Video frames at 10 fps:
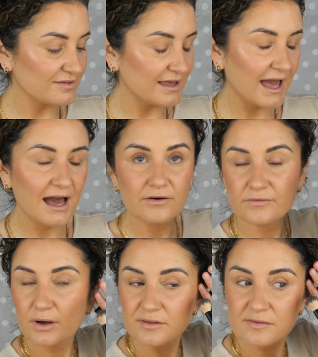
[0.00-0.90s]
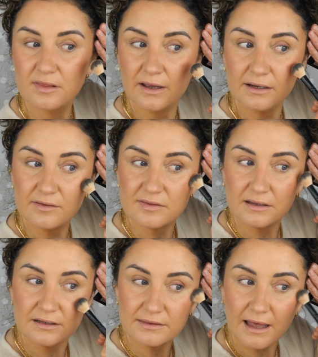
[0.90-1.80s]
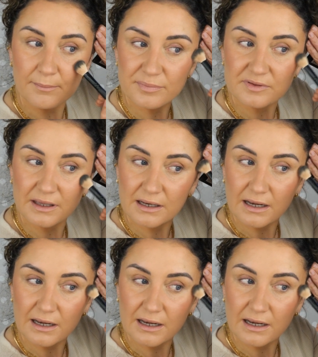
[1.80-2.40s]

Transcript: I have got slightly still damp skin.